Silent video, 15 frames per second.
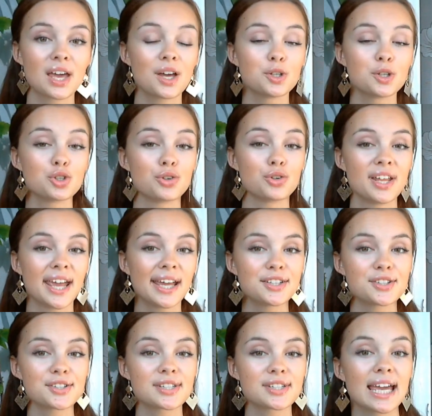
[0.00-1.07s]

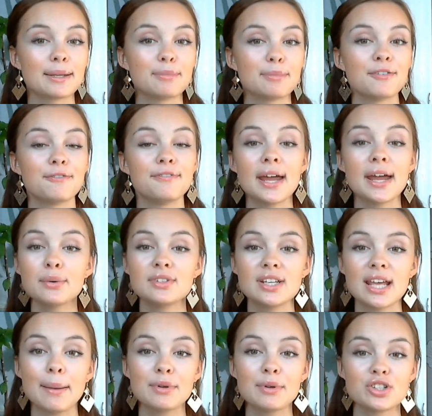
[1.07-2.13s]
Tornadoes can be very
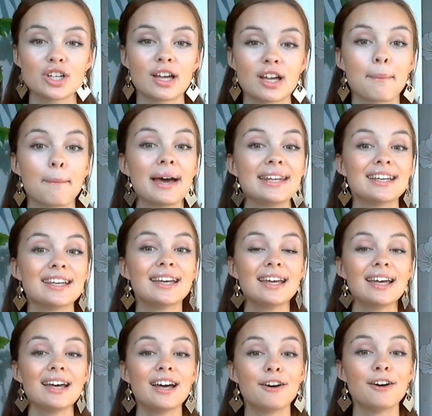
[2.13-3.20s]
damaging, but a
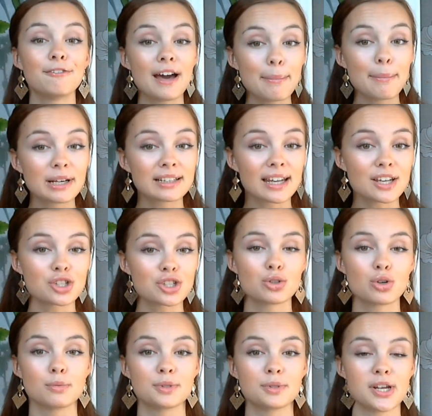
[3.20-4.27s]
fiberglass
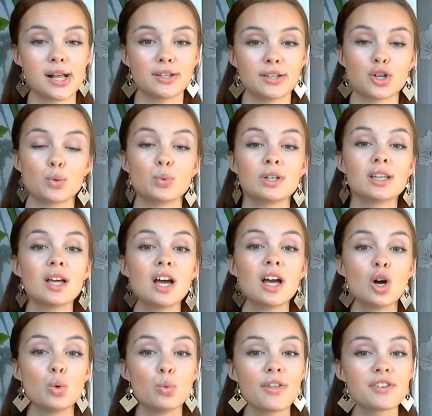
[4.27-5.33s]
storm shelter will
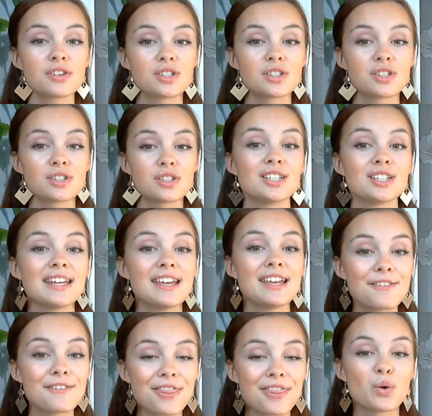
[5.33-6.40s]
withstand
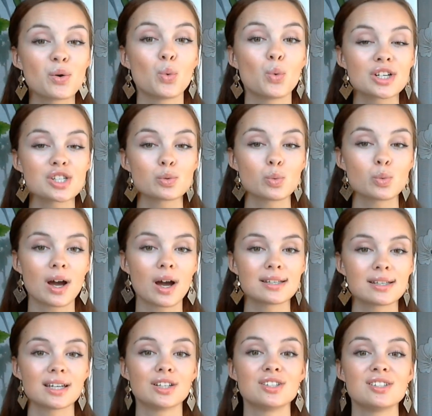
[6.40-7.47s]
even the worst
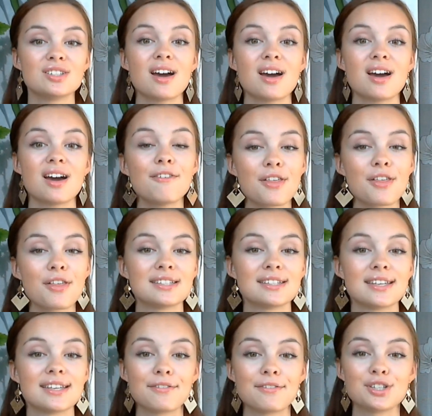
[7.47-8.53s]
ones and offer the
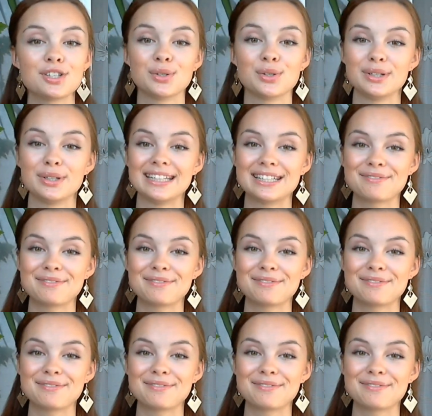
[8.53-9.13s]
safety you need.